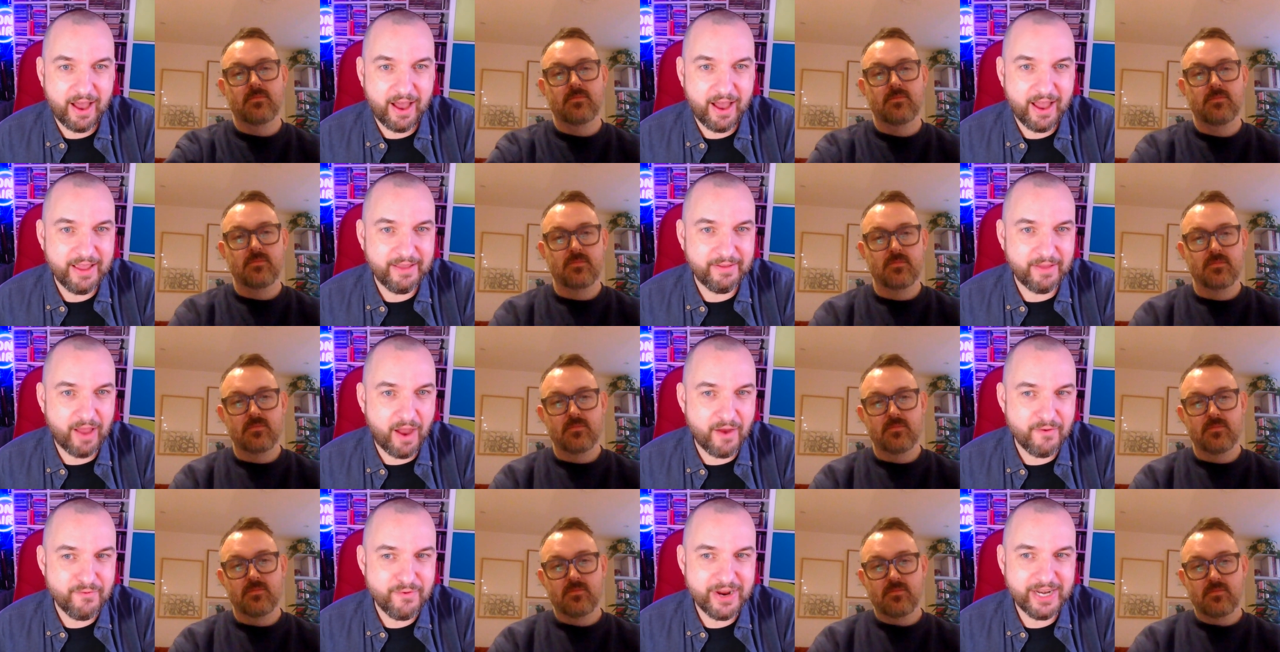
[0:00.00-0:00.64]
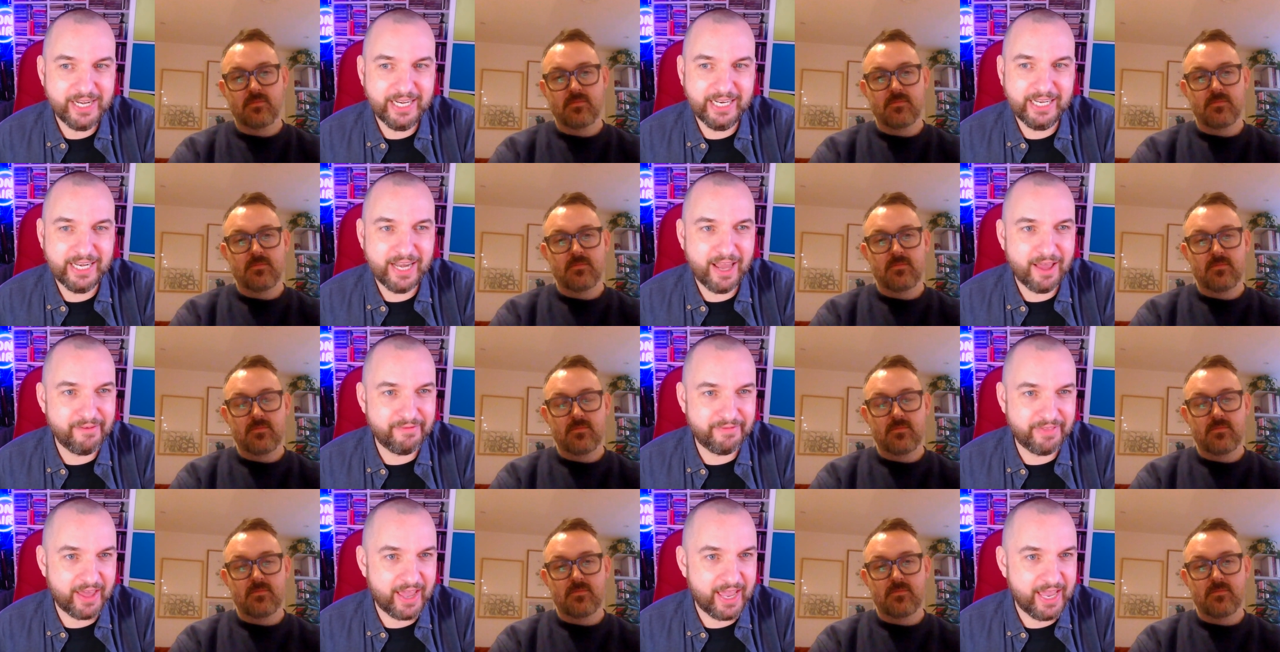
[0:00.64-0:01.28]
Speaker 1: I, I really
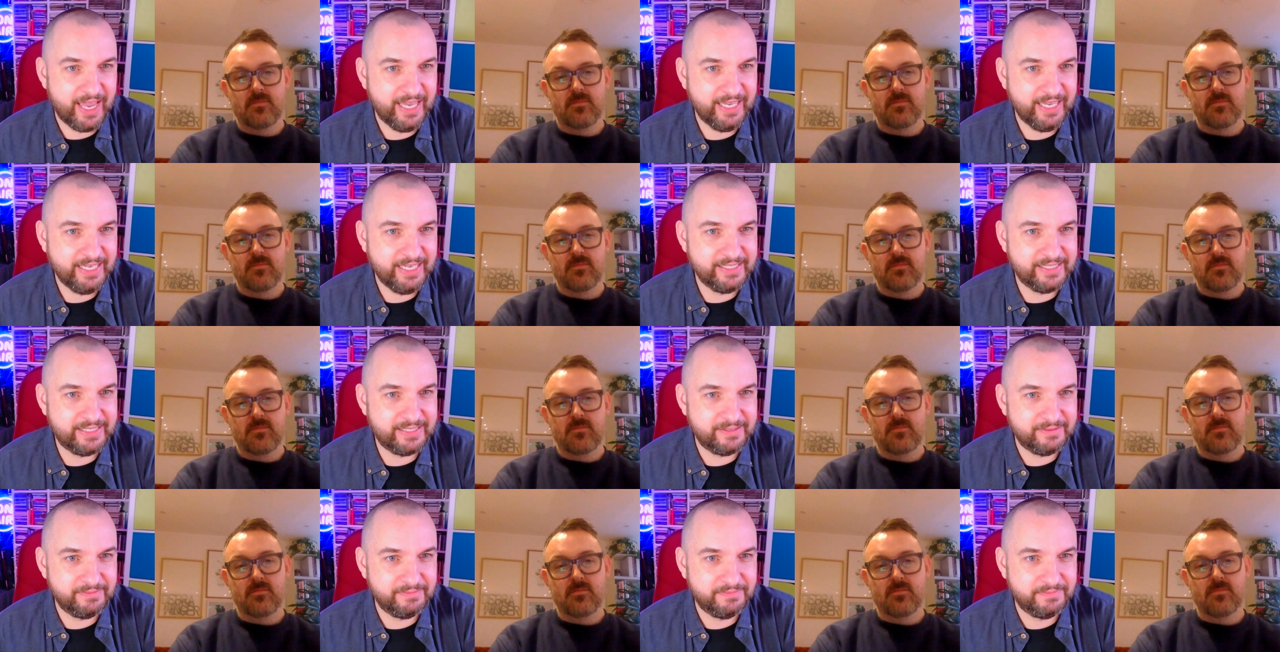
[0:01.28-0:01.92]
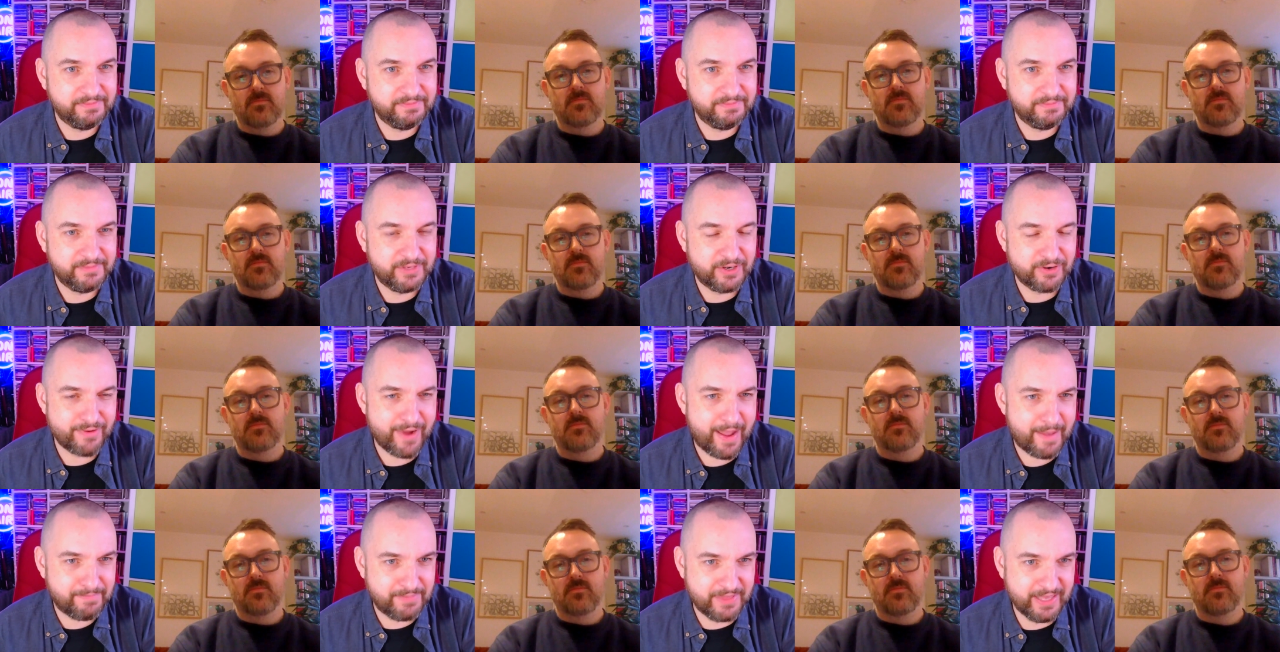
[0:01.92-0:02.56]
love that he's
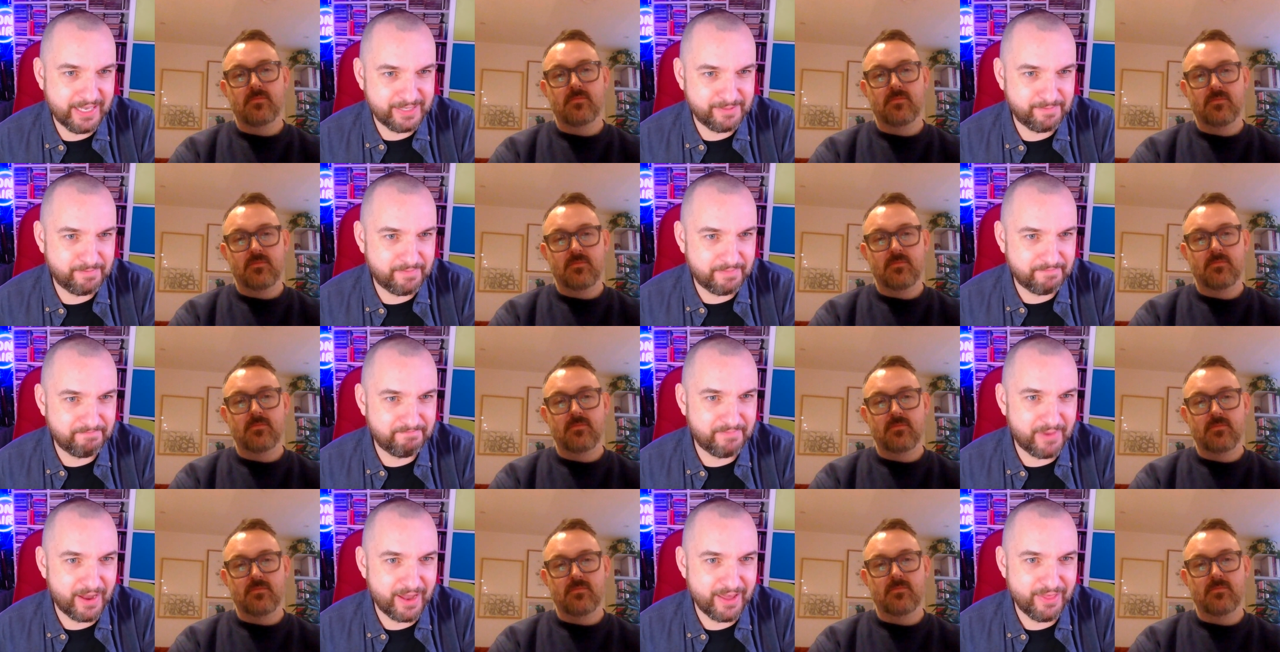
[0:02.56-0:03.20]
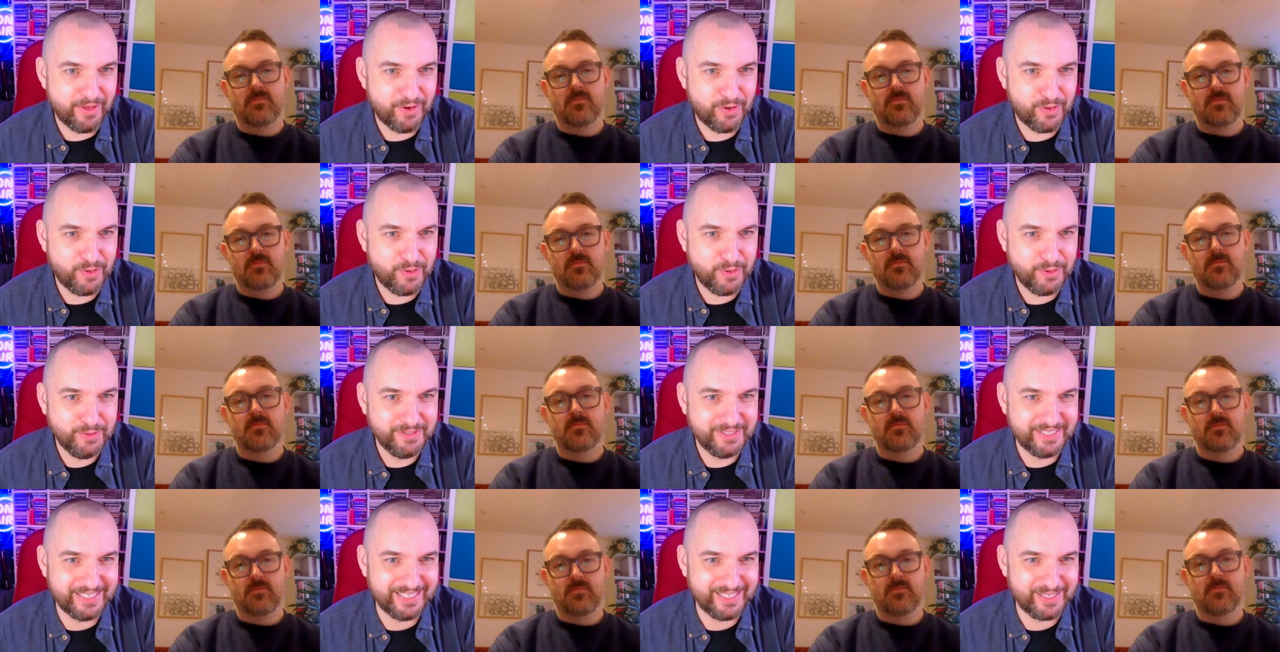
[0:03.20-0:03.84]
grabbed this by the
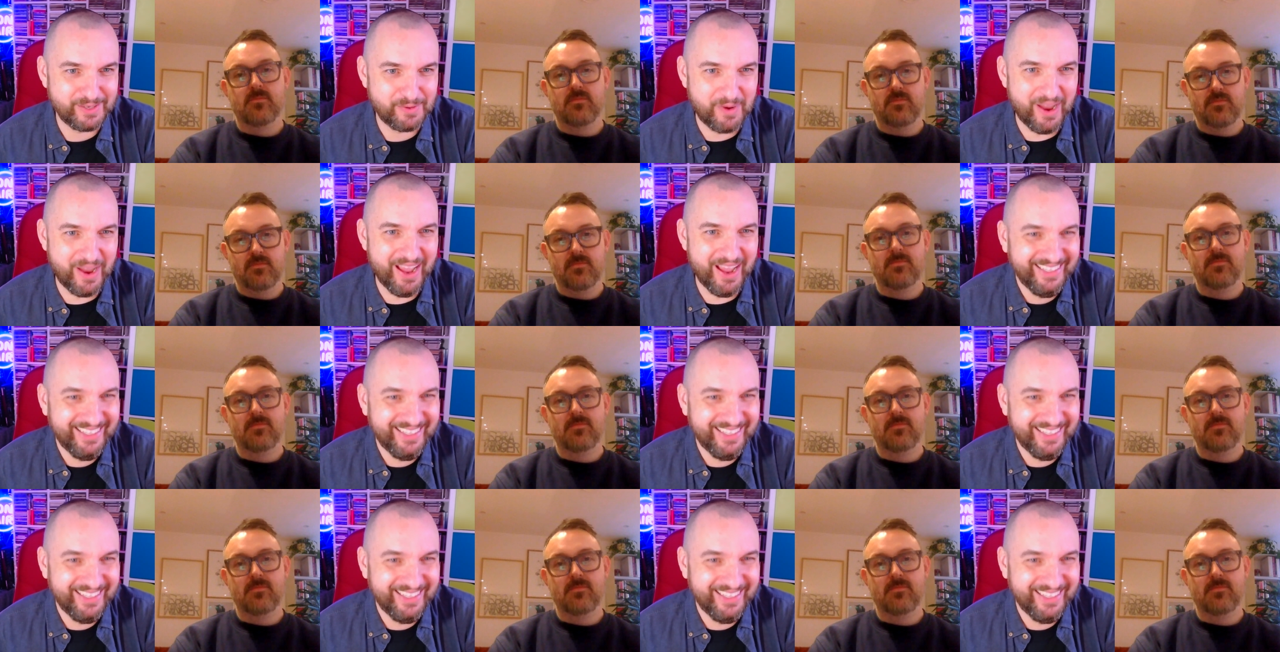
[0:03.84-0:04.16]
horns, as it